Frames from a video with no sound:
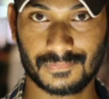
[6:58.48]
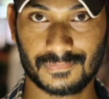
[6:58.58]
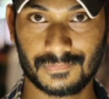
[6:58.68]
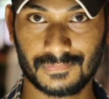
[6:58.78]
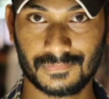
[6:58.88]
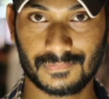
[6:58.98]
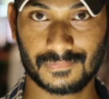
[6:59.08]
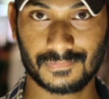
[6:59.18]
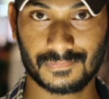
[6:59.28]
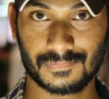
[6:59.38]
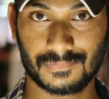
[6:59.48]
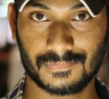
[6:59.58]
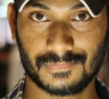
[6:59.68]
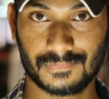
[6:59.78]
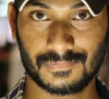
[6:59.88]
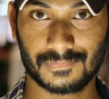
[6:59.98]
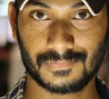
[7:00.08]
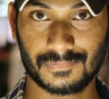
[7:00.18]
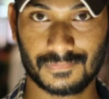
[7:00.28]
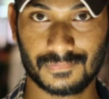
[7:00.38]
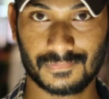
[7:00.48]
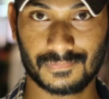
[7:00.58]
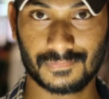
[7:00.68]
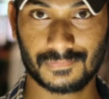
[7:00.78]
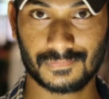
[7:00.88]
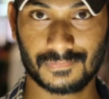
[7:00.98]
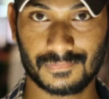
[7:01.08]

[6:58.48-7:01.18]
[no speech]